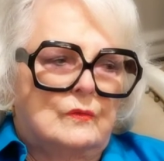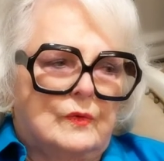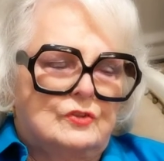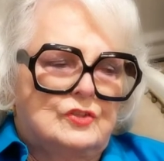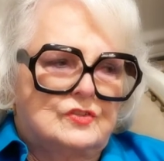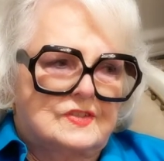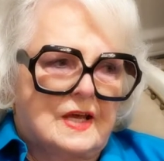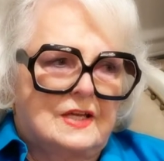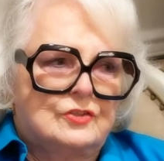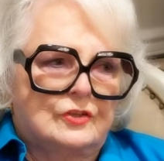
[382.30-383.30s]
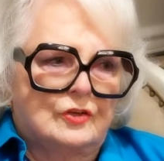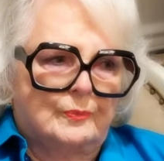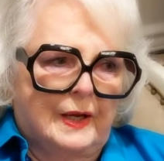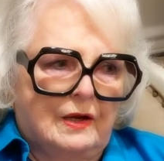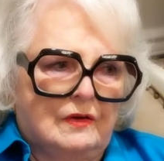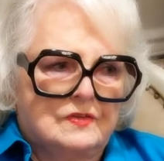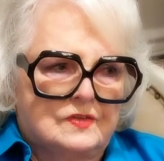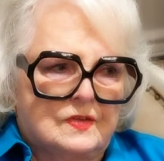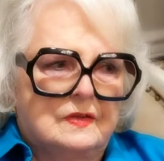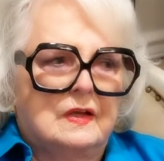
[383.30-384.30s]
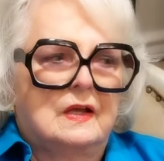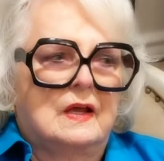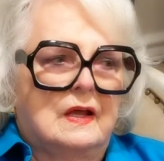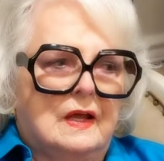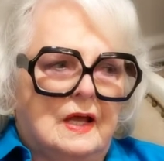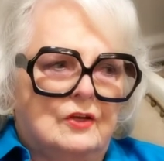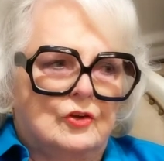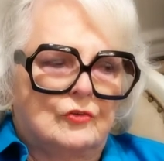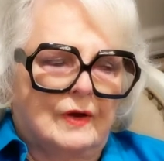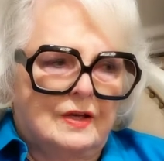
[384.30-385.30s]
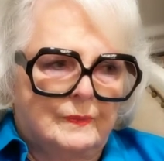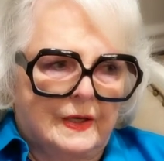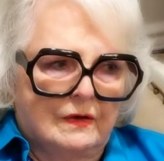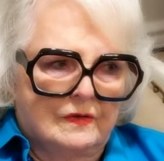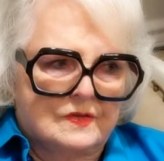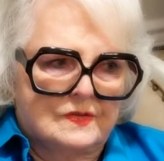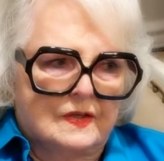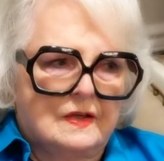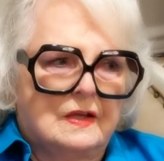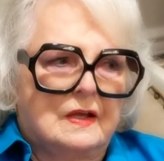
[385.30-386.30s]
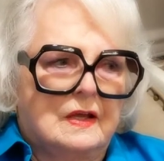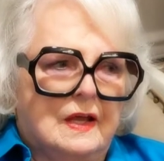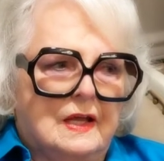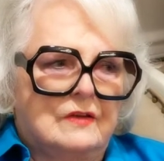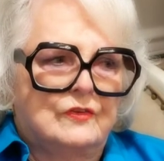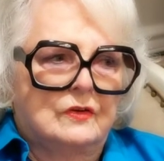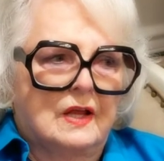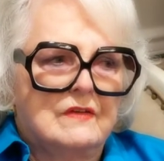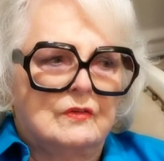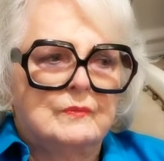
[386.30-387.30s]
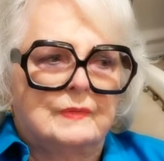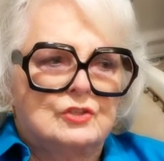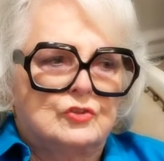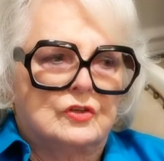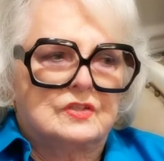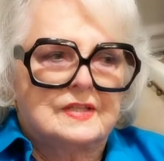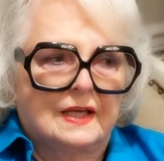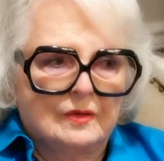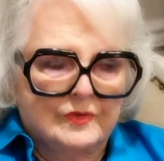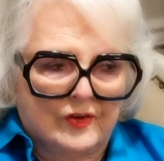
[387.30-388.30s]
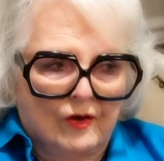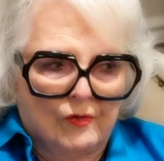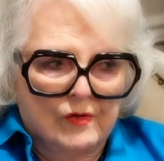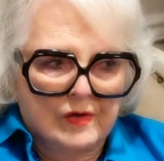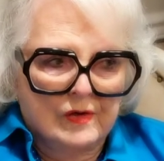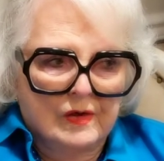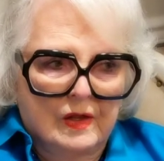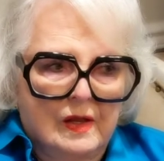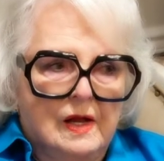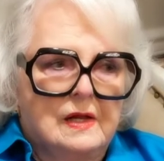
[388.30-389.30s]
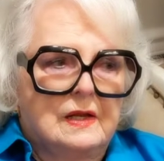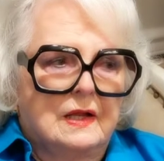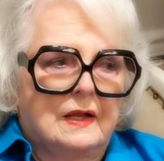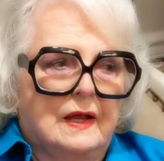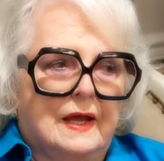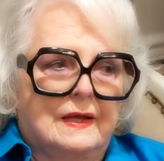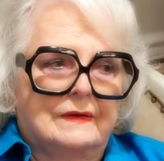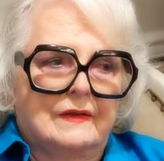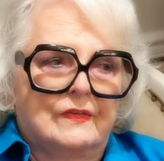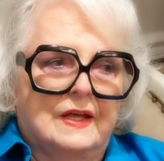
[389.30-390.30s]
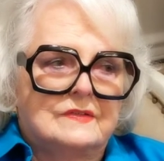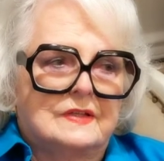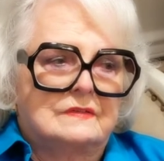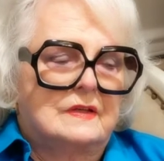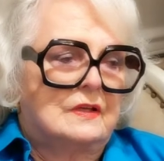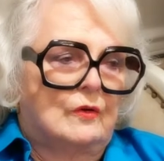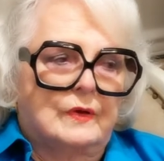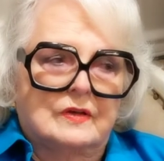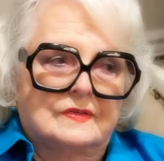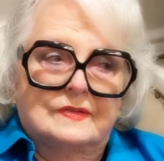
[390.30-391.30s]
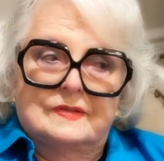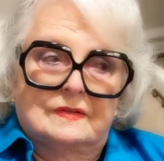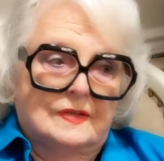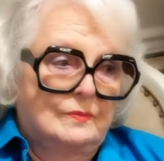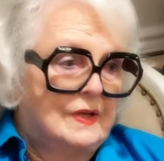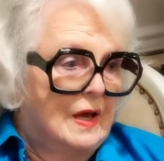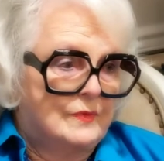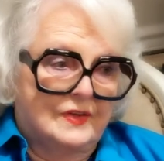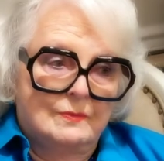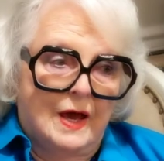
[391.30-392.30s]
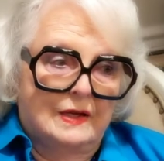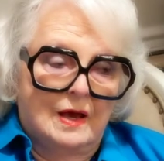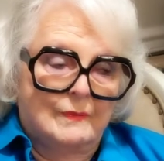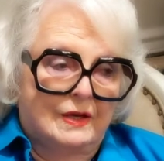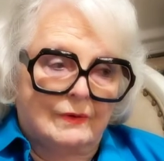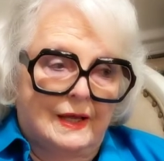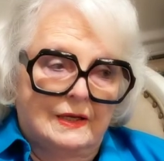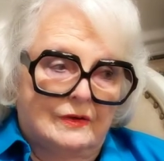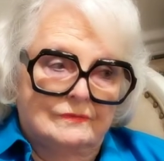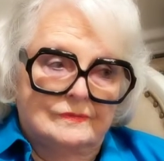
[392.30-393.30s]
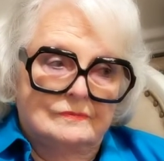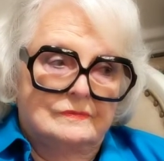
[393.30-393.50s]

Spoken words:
what you say to your parents and your grandparents, and if you love them, be sure and tell them so. And the things that, because sometimes they might not be around here.